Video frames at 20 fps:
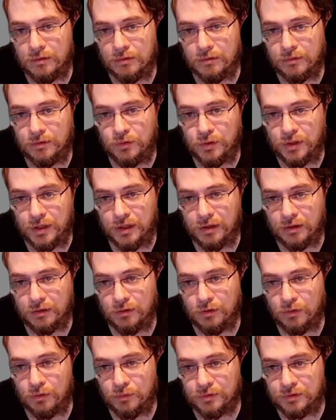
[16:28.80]
You can't go
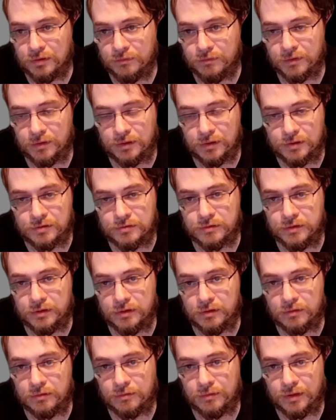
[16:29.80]
to a different country
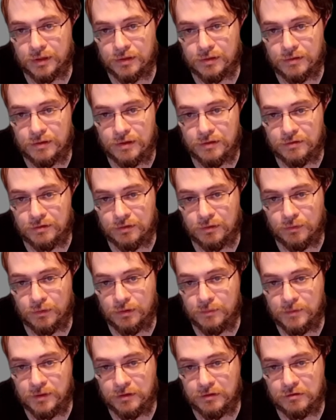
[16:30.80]
that isn't going to
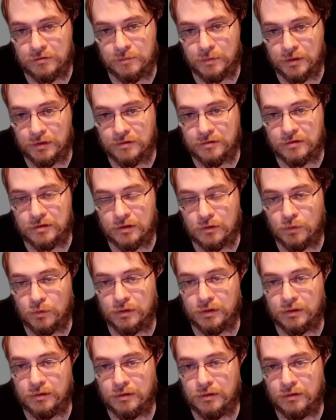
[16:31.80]
be experiencing what
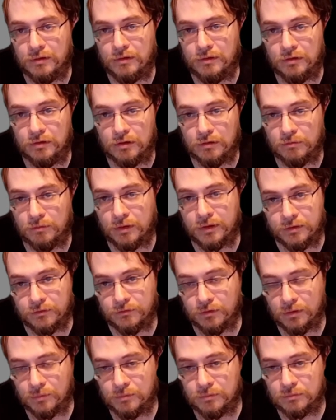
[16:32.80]
you're running
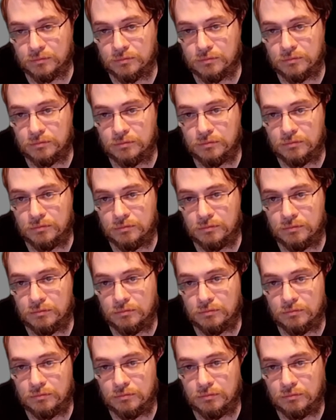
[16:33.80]
from.
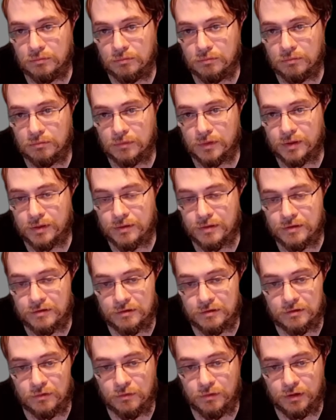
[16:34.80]
This is
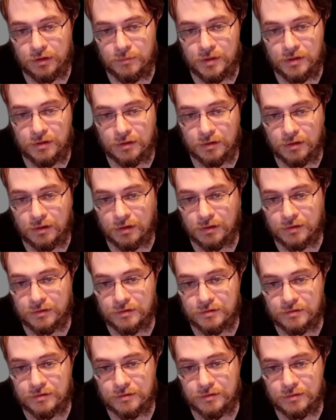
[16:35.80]
going to be the
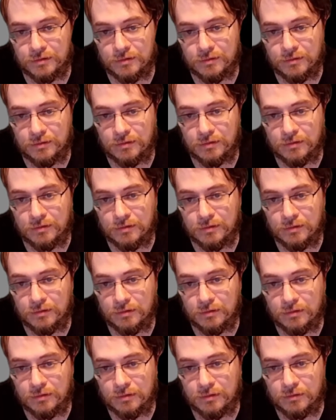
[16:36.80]
hardest
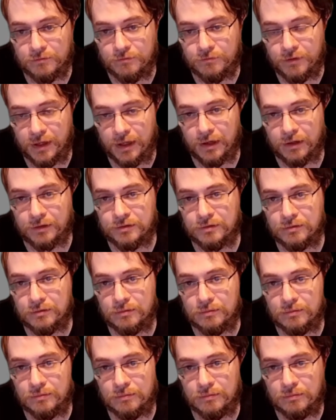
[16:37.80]
fact.
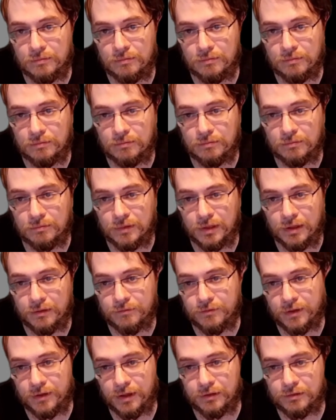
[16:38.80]
Not
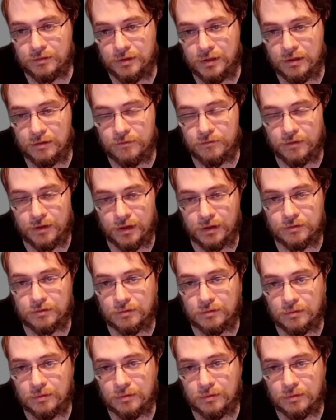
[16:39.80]
fact. Yeah, fact.